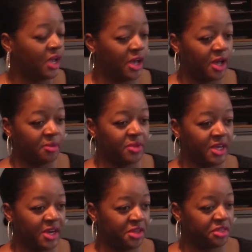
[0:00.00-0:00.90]

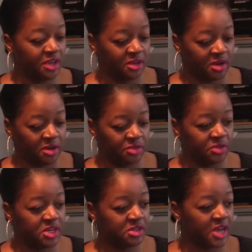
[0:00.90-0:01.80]
And I think
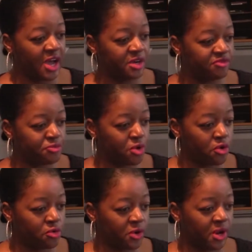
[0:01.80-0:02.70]
these kind of
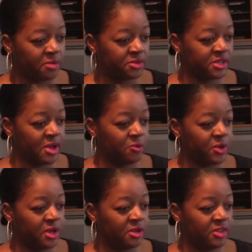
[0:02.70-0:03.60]
programs that
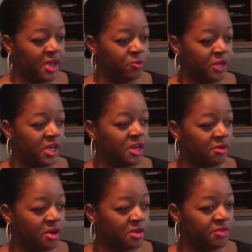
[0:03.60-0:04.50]
we
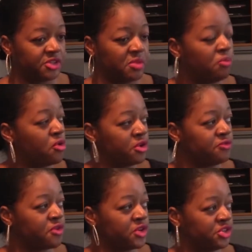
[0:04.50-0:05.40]
hear of, it's
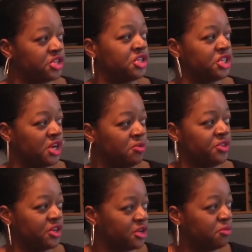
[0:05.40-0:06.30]
important for us to share
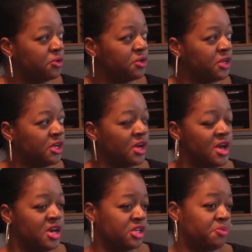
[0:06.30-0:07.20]
with the community,
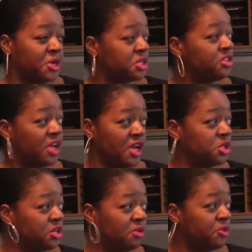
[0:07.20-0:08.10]
especially in the
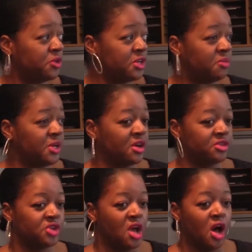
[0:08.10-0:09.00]
Haitian community,
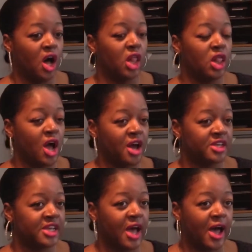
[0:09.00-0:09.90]
because a lot
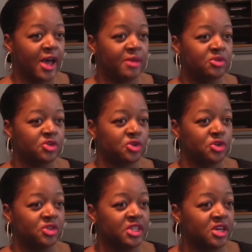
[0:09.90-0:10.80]
of times
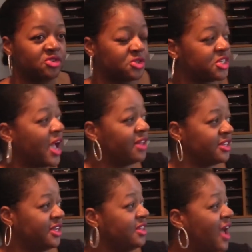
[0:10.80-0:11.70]
certain things are
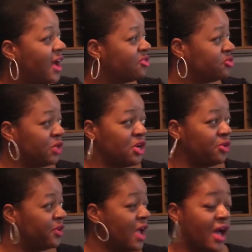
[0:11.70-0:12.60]
silent in the house.
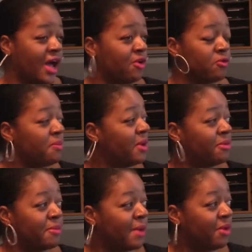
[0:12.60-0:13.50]
I don't
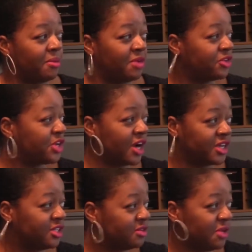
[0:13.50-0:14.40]
remember my mom ever
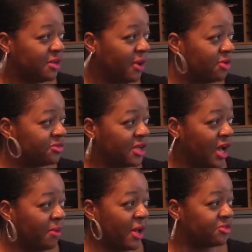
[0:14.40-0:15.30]
talking to me
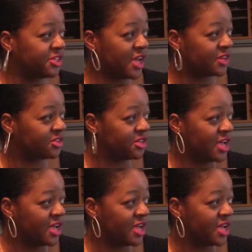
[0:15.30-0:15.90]
about sex.